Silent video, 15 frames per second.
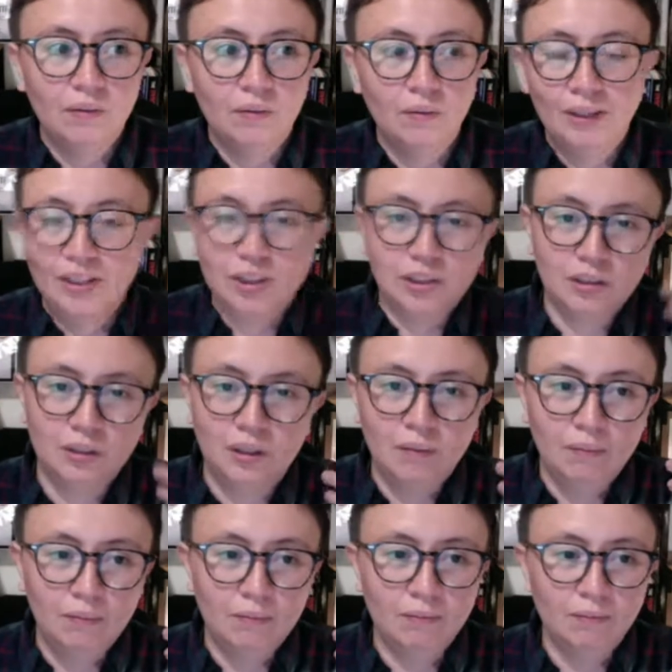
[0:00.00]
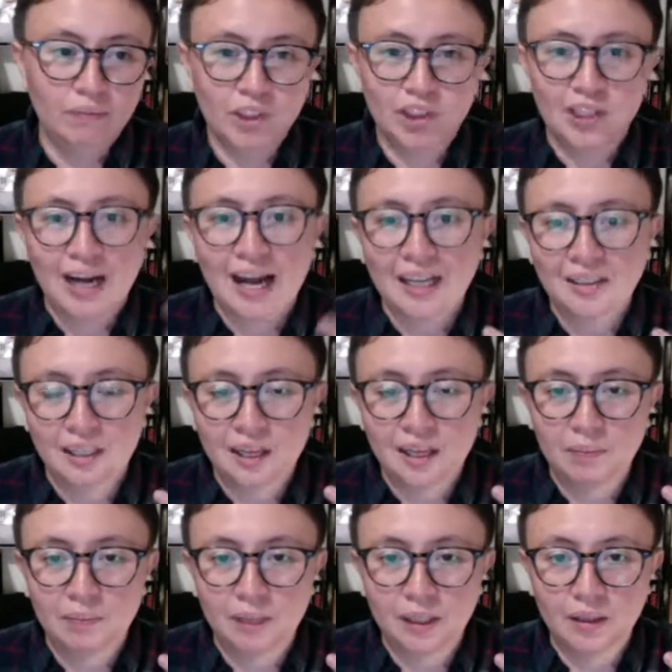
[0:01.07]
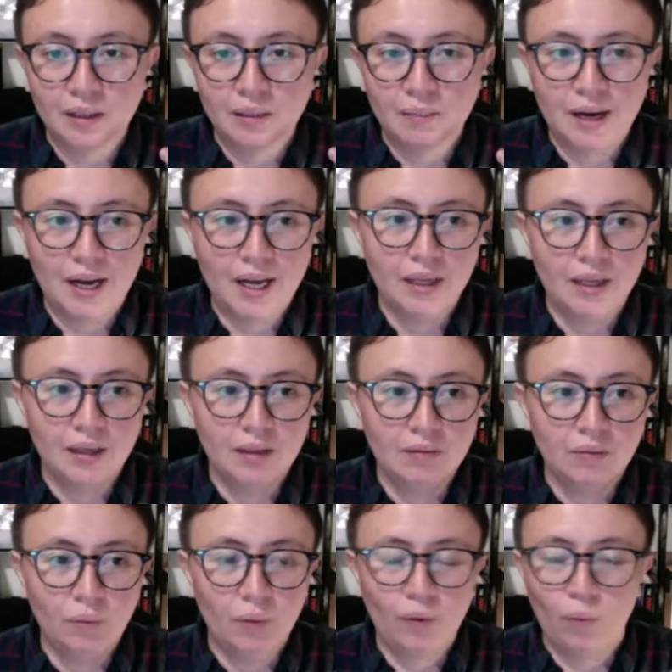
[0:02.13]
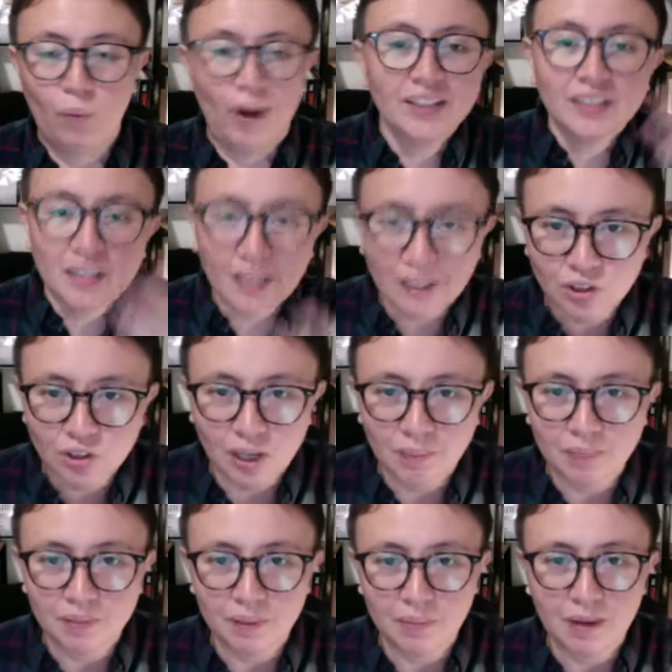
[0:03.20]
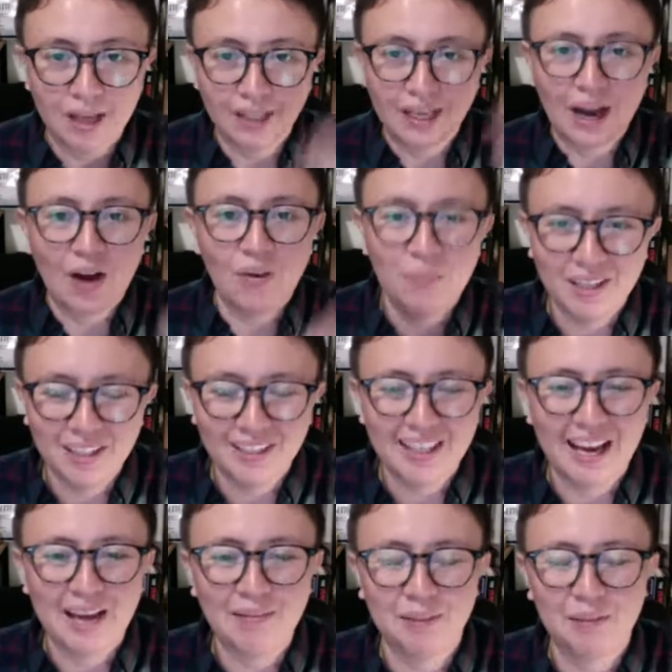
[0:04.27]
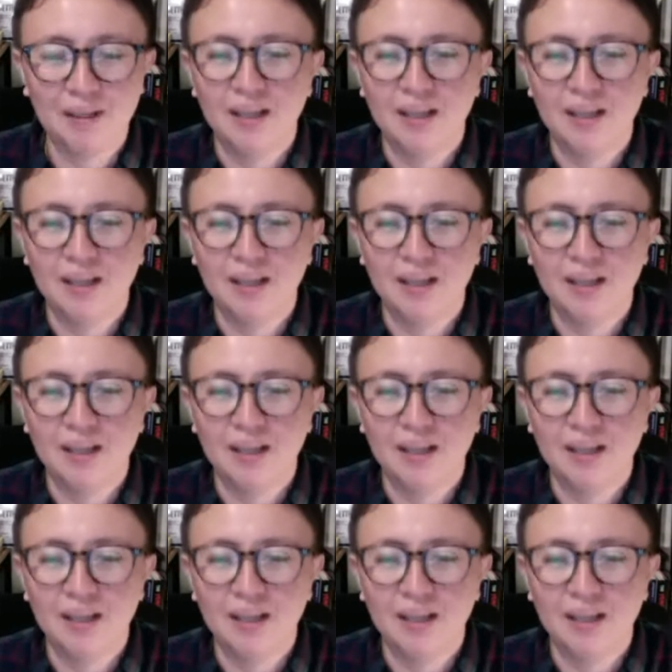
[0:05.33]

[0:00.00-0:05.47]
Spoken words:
which track did I bring the bike, where did I drop the bike, how many times,